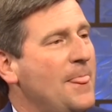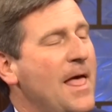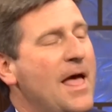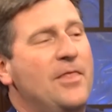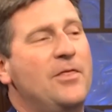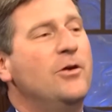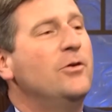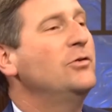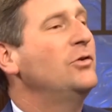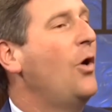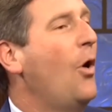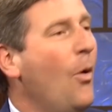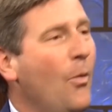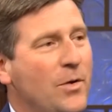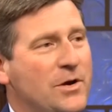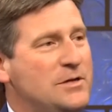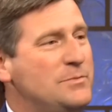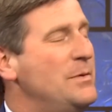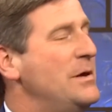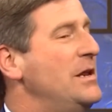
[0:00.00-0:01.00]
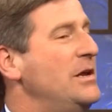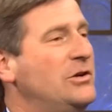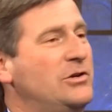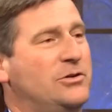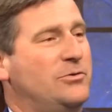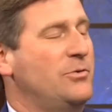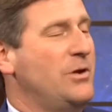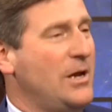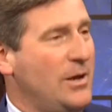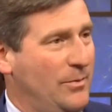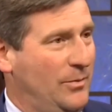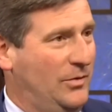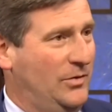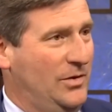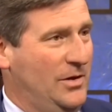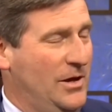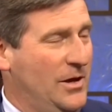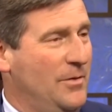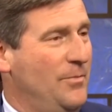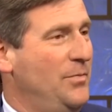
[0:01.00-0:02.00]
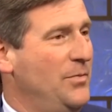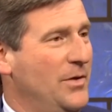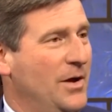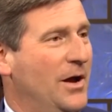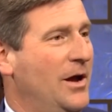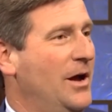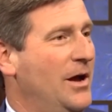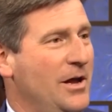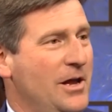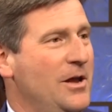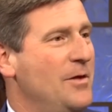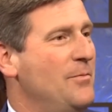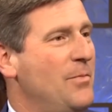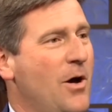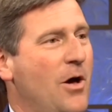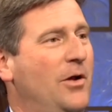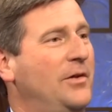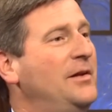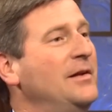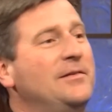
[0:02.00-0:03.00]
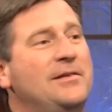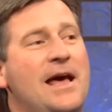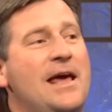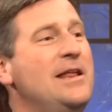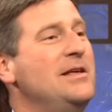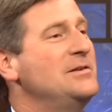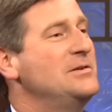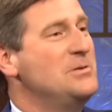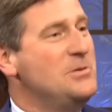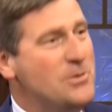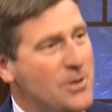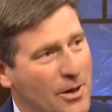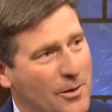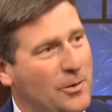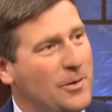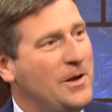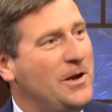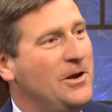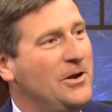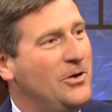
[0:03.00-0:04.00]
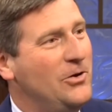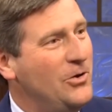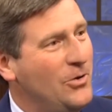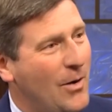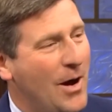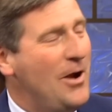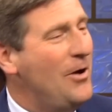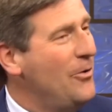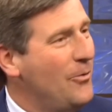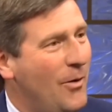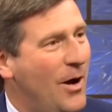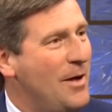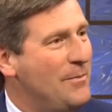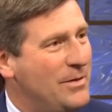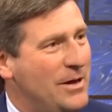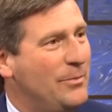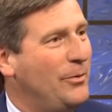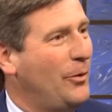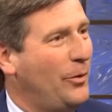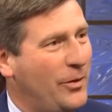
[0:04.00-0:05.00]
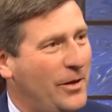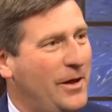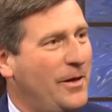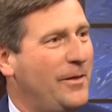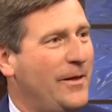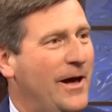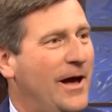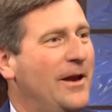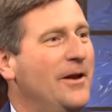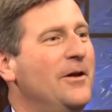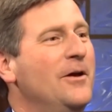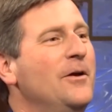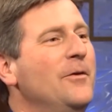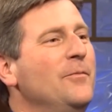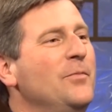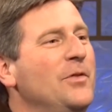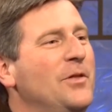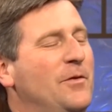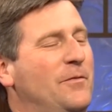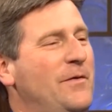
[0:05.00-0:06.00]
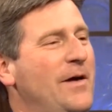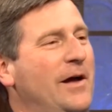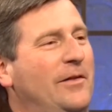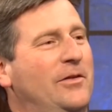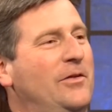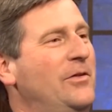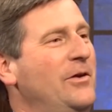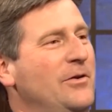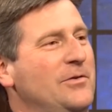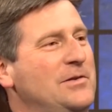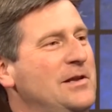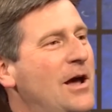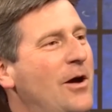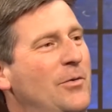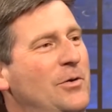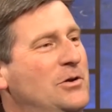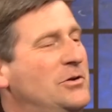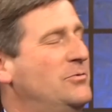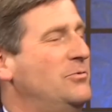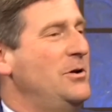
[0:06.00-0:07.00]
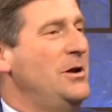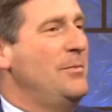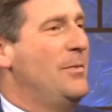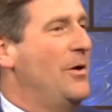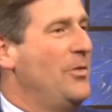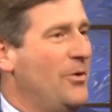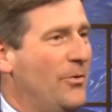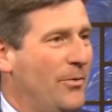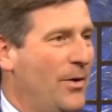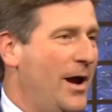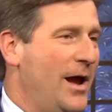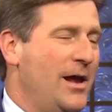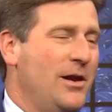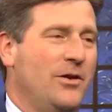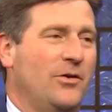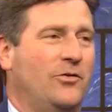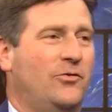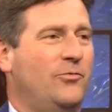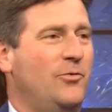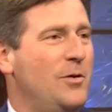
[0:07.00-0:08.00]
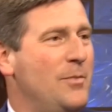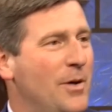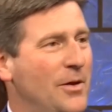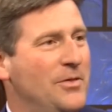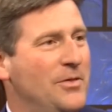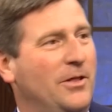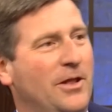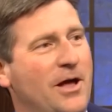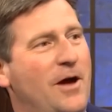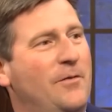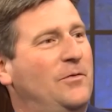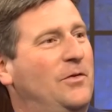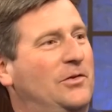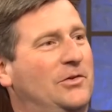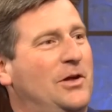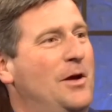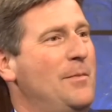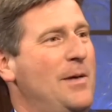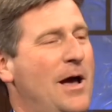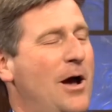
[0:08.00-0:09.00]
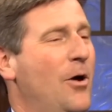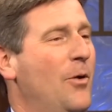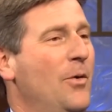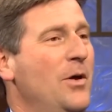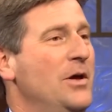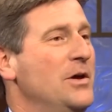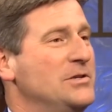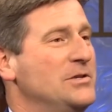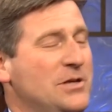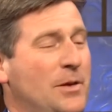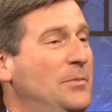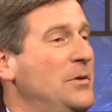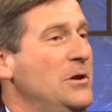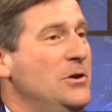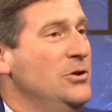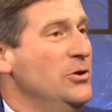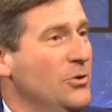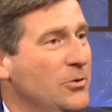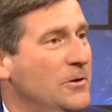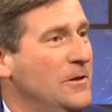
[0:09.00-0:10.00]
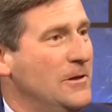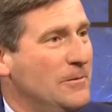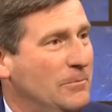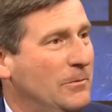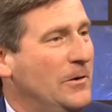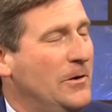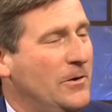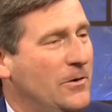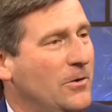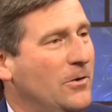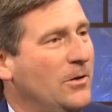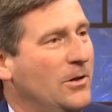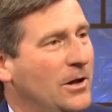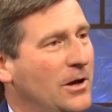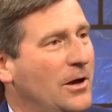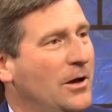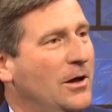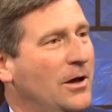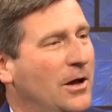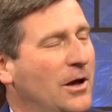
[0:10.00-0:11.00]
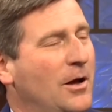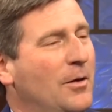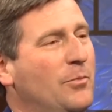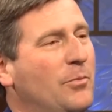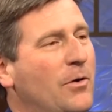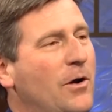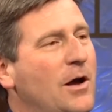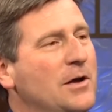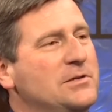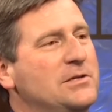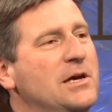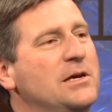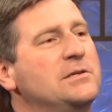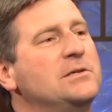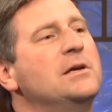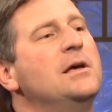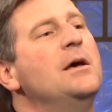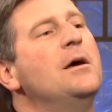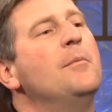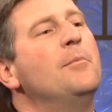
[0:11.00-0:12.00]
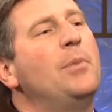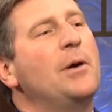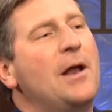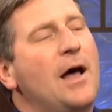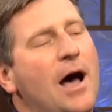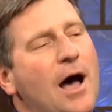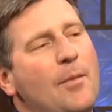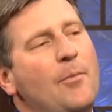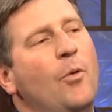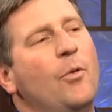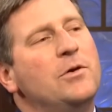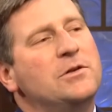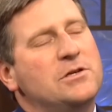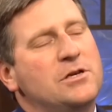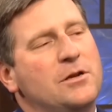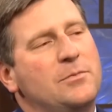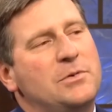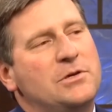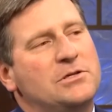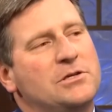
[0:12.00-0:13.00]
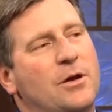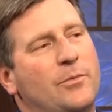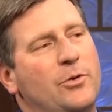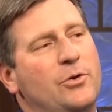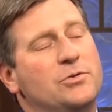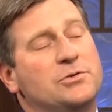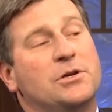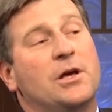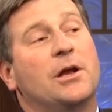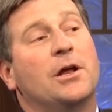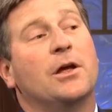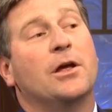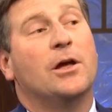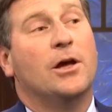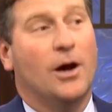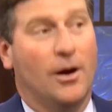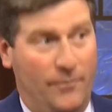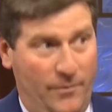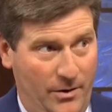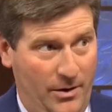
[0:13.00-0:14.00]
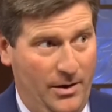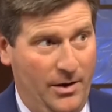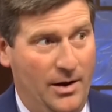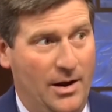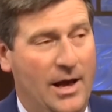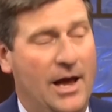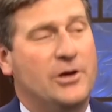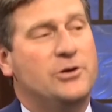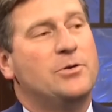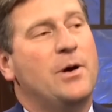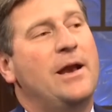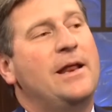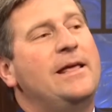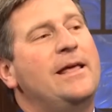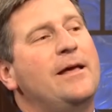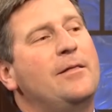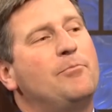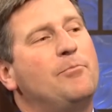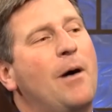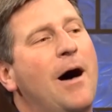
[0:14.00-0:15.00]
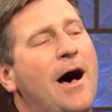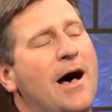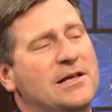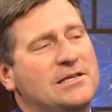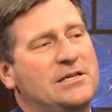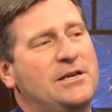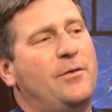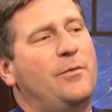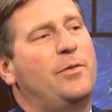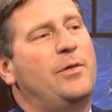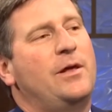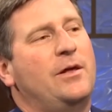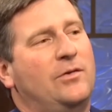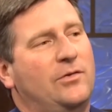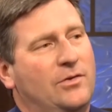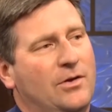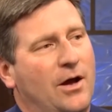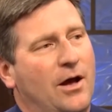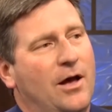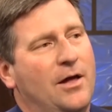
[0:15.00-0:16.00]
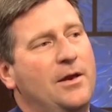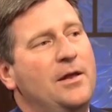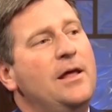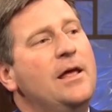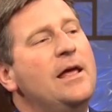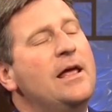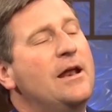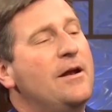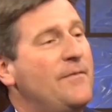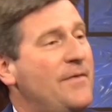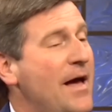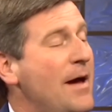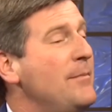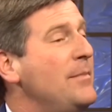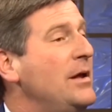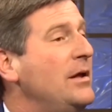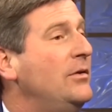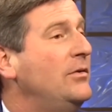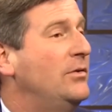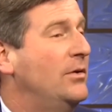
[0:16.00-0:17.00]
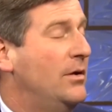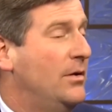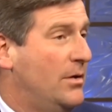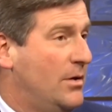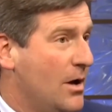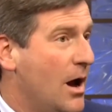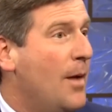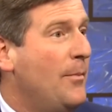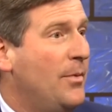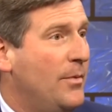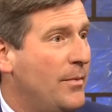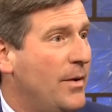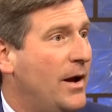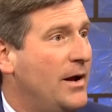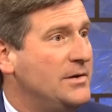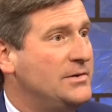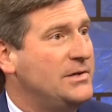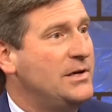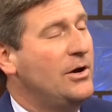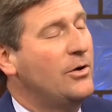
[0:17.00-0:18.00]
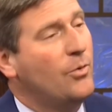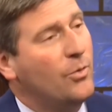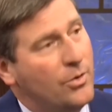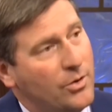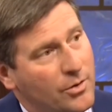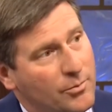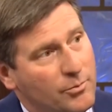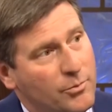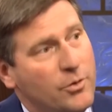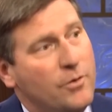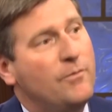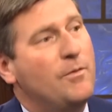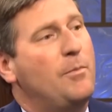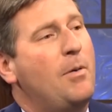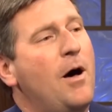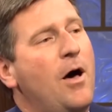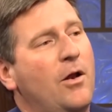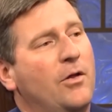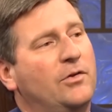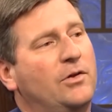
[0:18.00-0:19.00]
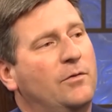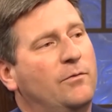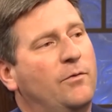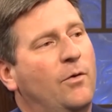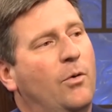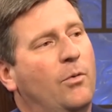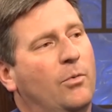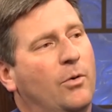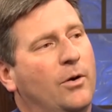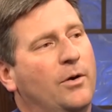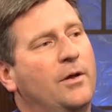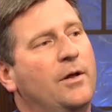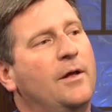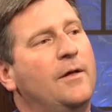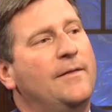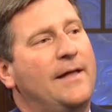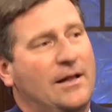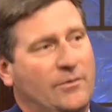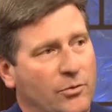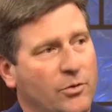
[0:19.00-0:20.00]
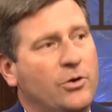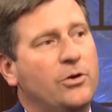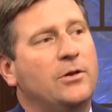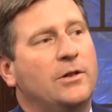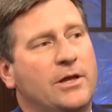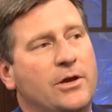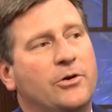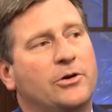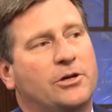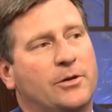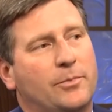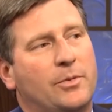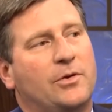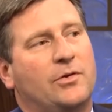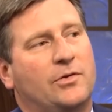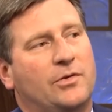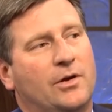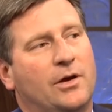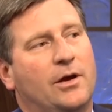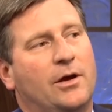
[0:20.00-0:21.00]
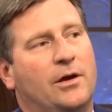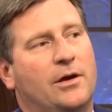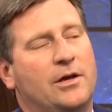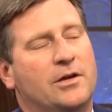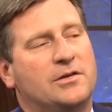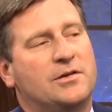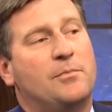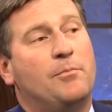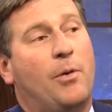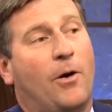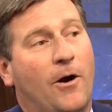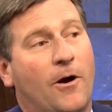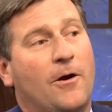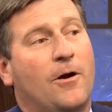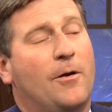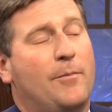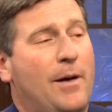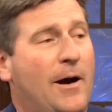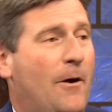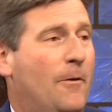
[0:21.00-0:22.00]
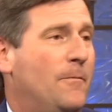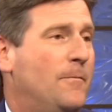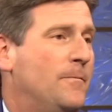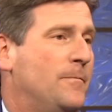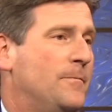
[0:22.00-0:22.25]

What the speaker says: And there's always been extremes in politics. That is nothing new. I don't know why people think that the fact that there's now an extreme on the right and extreme left is somehow something new to the political process. But I'm always going to be someone who's going to govern and try to get positive things done. And if that means compromising in order to move a policy forward, that's what good leadership is in part about.